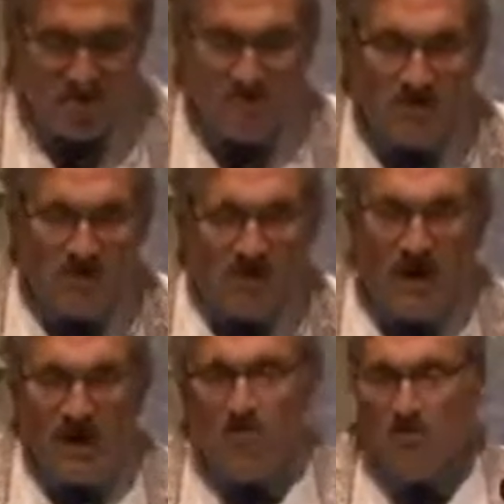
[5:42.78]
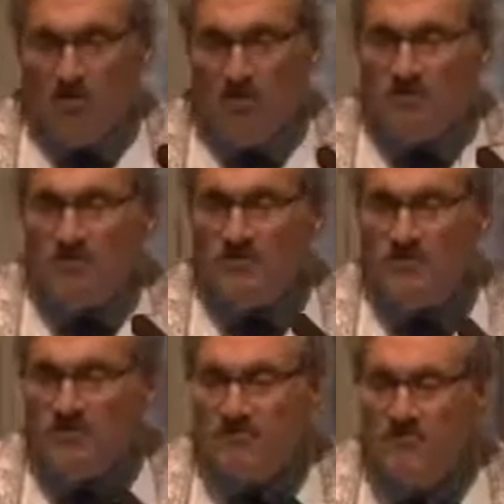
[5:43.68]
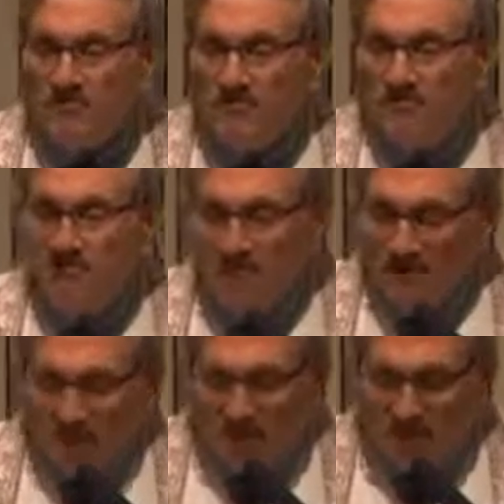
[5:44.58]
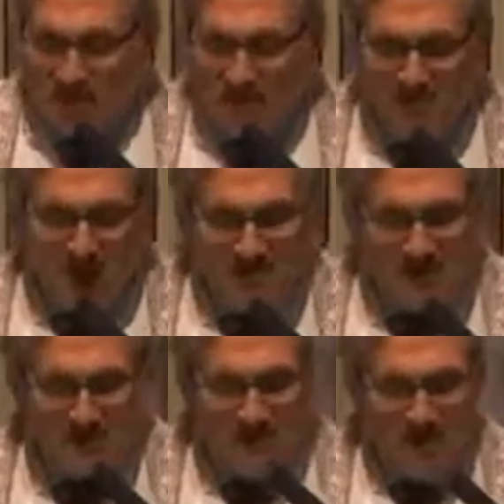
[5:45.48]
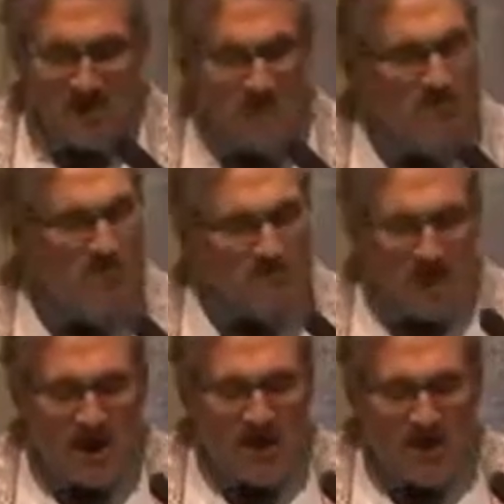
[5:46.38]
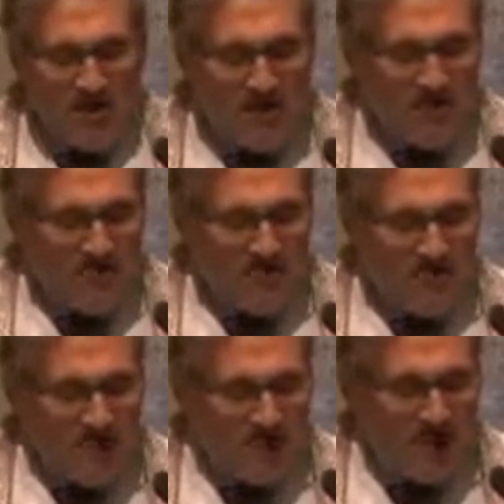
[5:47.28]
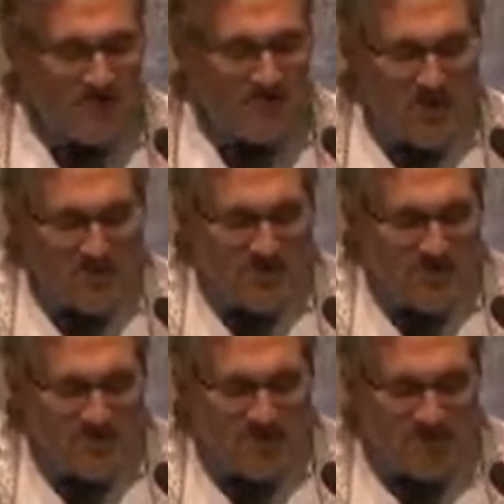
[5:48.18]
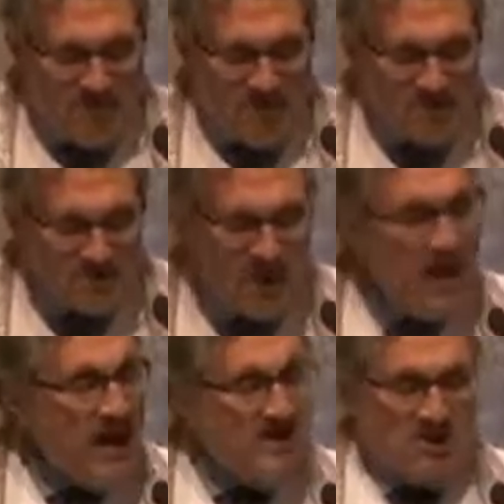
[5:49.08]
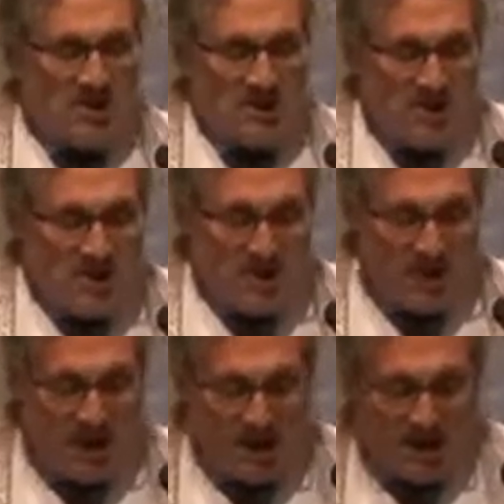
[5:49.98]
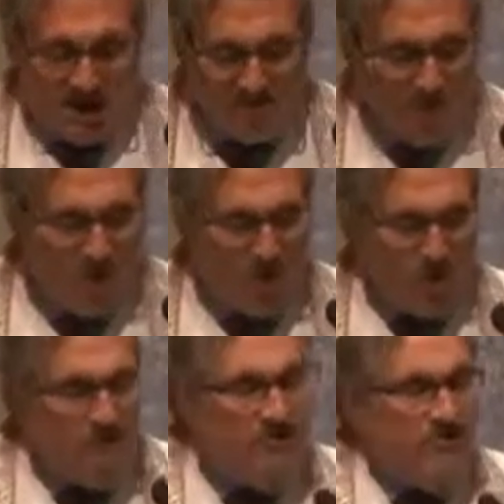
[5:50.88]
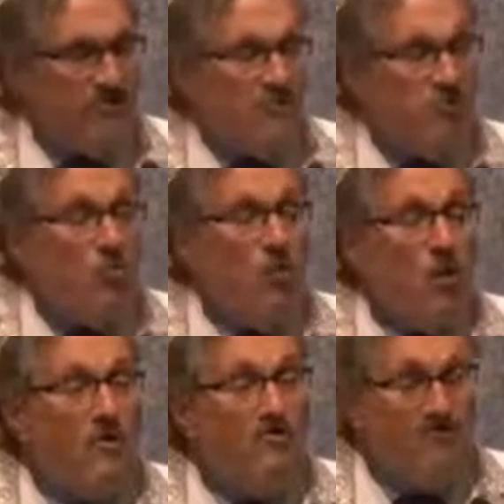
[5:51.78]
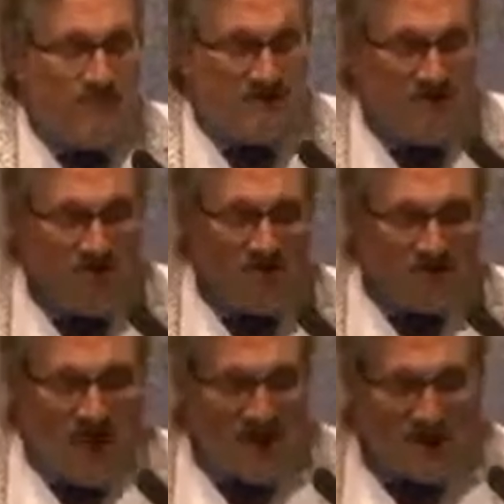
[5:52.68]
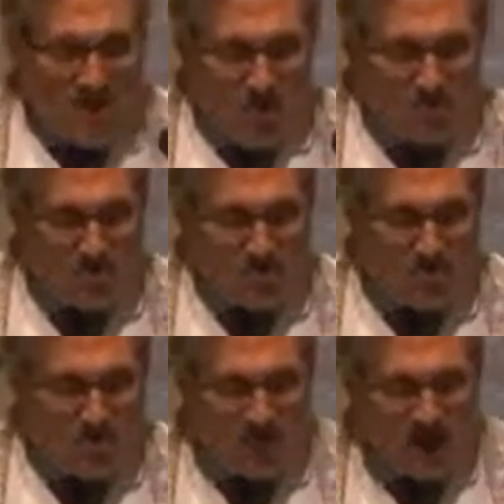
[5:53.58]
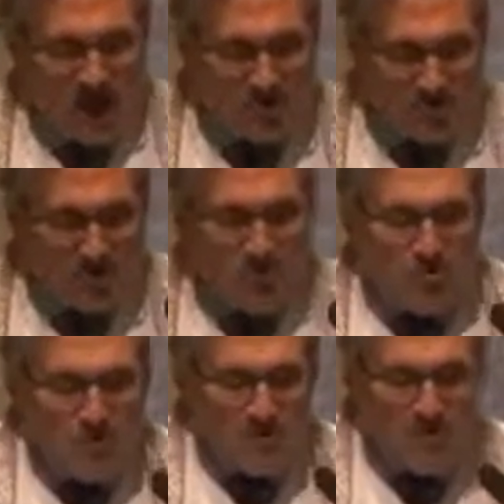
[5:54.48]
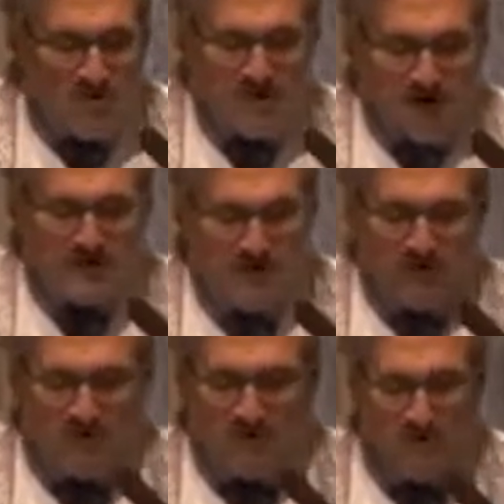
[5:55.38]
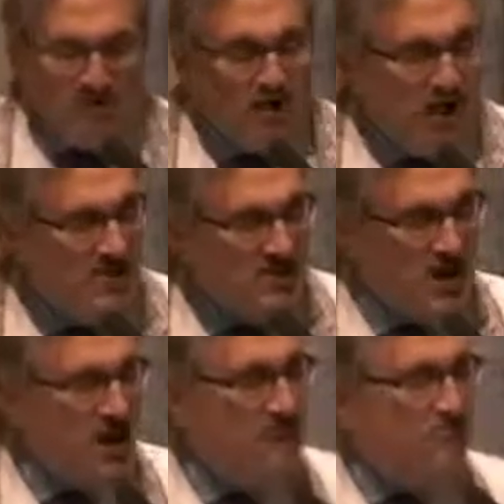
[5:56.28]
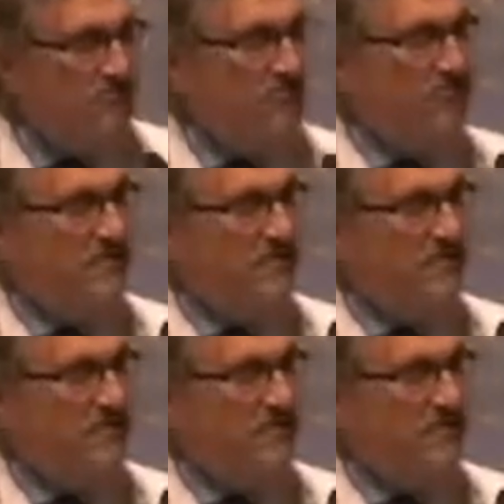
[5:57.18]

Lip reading: Goodbye, world. Goodbye, Mama and Papa. Goodbye to clocks ticking and Mama's sunflowers and sleeping and waking up. Oh, Earth, you're too wonderful for anyone to realize you. Do human beings ever realize life